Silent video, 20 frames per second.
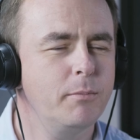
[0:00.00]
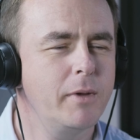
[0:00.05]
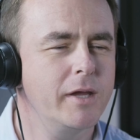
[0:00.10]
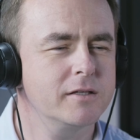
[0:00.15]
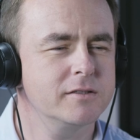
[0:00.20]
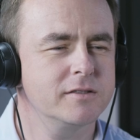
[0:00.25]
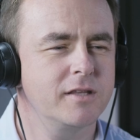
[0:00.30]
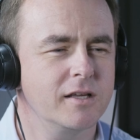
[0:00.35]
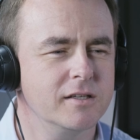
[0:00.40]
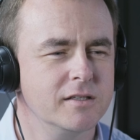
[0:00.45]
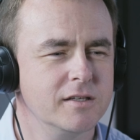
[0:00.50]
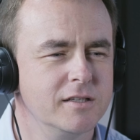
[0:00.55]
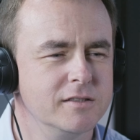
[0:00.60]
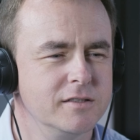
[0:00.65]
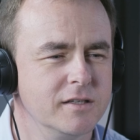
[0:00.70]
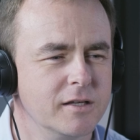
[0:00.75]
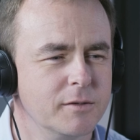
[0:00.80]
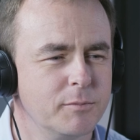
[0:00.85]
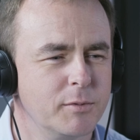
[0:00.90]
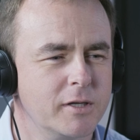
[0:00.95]
mix, that,
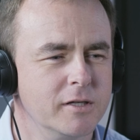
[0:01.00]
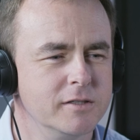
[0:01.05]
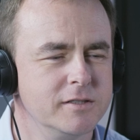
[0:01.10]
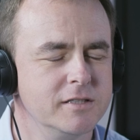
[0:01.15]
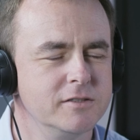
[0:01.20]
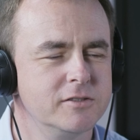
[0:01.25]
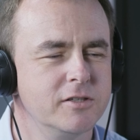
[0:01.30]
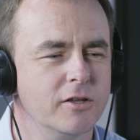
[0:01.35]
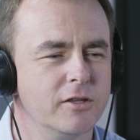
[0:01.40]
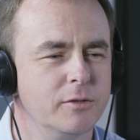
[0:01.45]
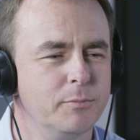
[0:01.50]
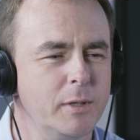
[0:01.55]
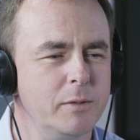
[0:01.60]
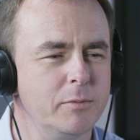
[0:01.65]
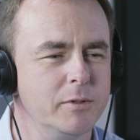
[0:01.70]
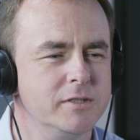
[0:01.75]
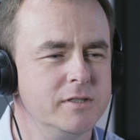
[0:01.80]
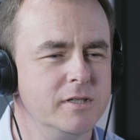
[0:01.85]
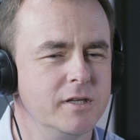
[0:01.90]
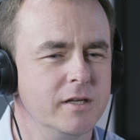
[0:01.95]
isn't it? Because inside the
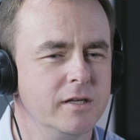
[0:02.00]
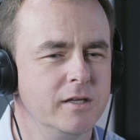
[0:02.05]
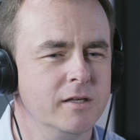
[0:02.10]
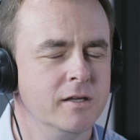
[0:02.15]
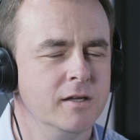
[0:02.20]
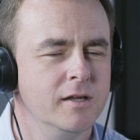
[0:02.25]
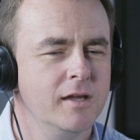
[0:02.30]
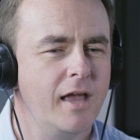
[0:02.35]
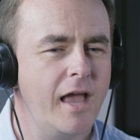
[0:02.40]
BBC,